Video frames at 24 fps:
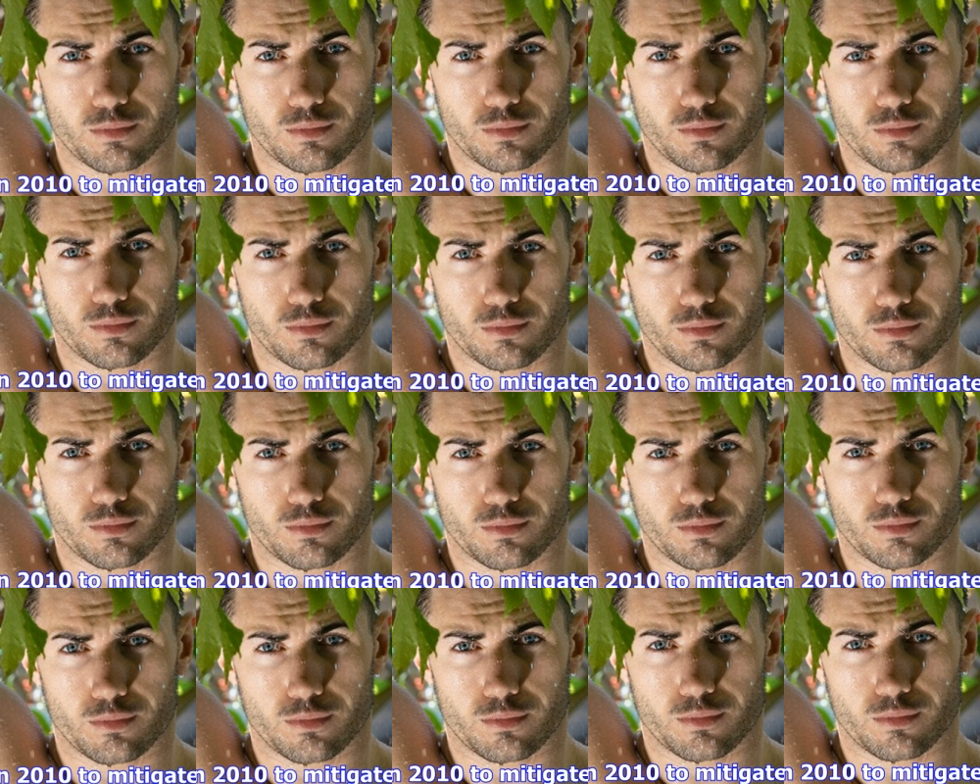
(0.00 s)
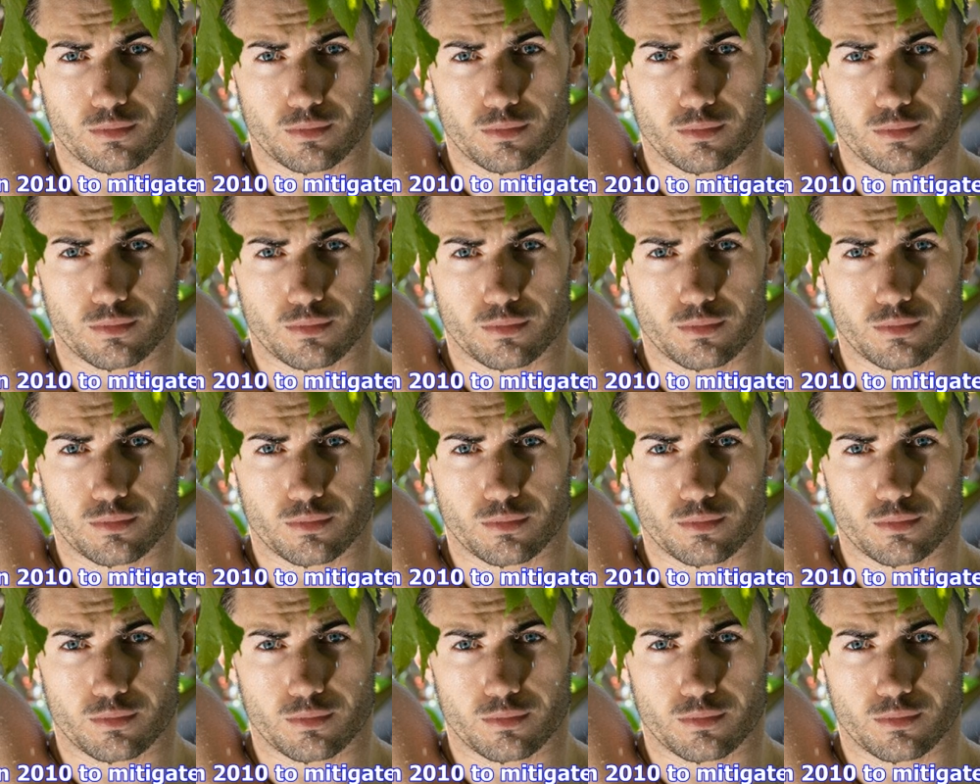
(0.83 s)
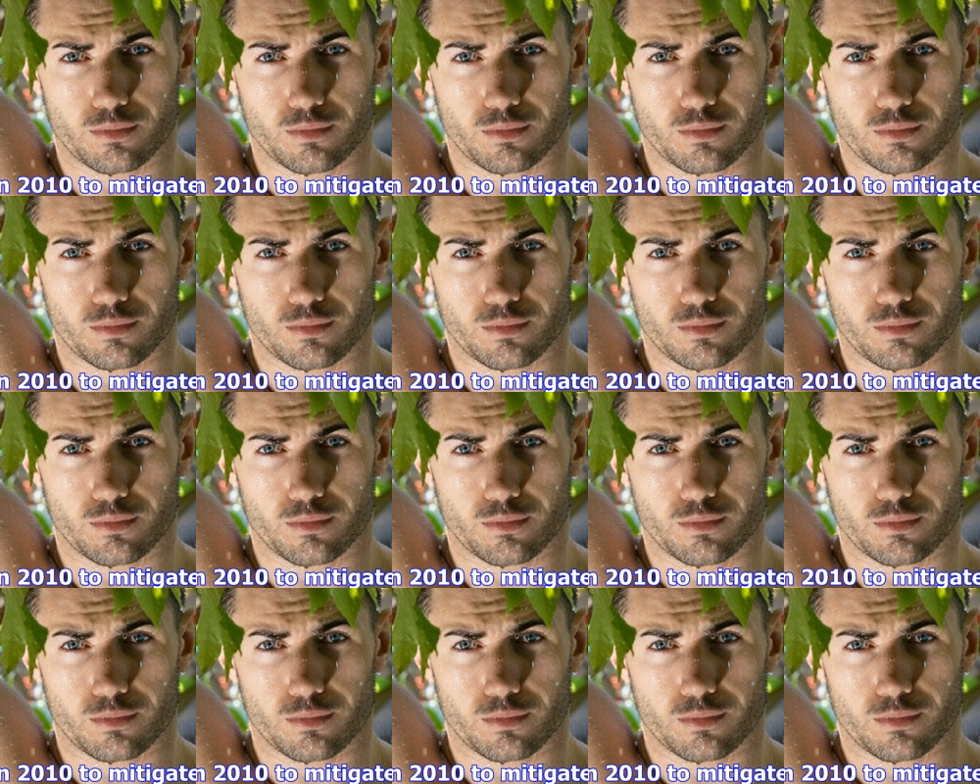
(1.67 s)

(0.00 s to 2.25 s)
No one is speaking in this clip.